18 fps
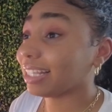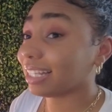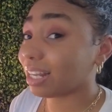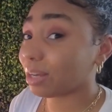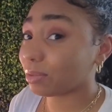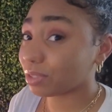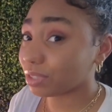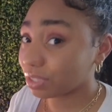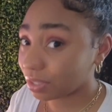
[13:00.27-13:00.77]
then I
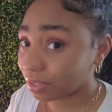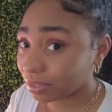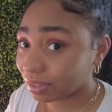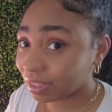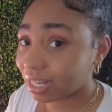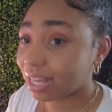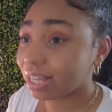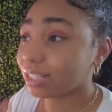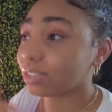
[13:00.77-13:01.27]
will show you
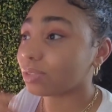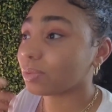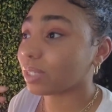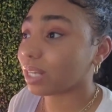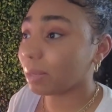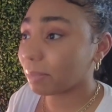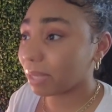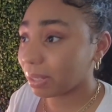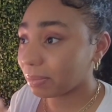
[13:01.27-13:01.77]
guys what
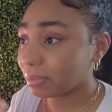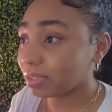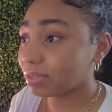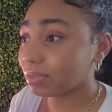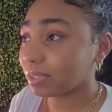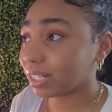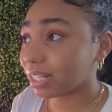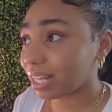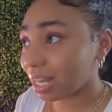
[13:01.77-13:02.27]
I'm able
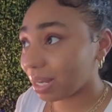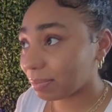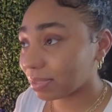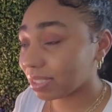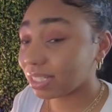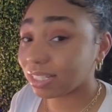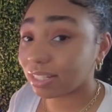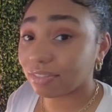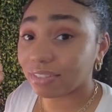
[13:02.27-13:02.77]
to
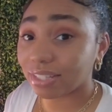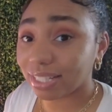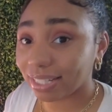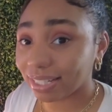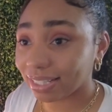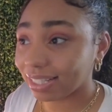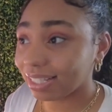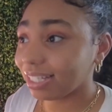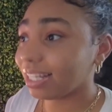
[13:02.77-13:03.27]
accomplish, if
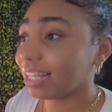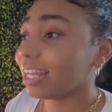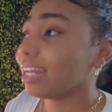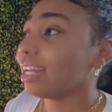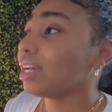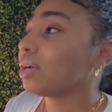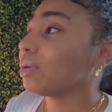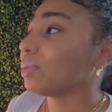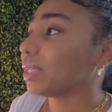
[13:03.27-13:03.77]
anything,
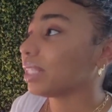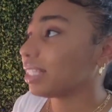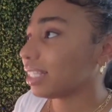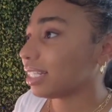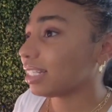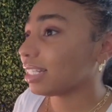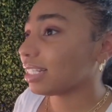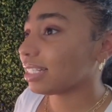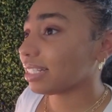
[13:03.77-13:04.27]

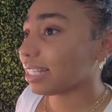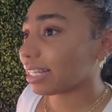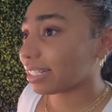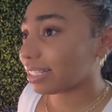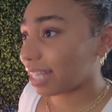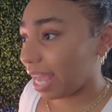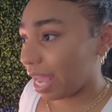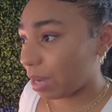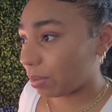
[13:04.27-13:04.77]
within this
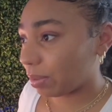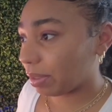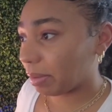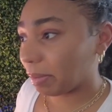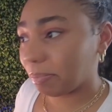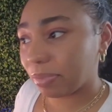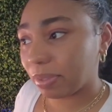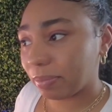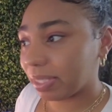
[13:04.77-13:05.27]
next hour
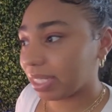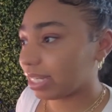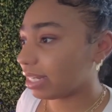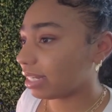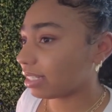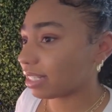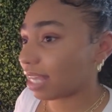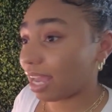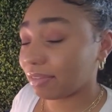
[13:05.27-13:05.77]

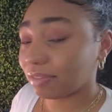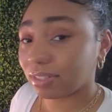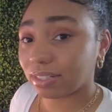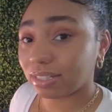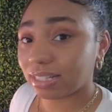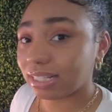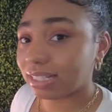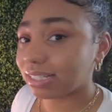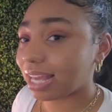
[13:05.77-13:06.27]
because after
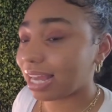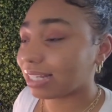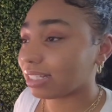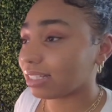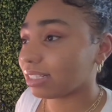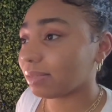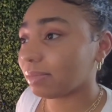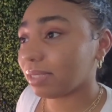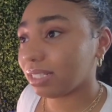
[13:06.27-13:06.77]
this I
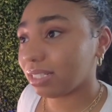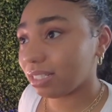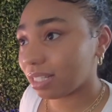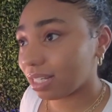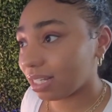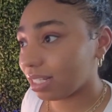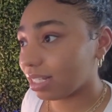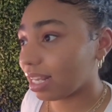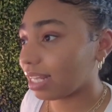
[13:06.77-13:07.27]
need to be done.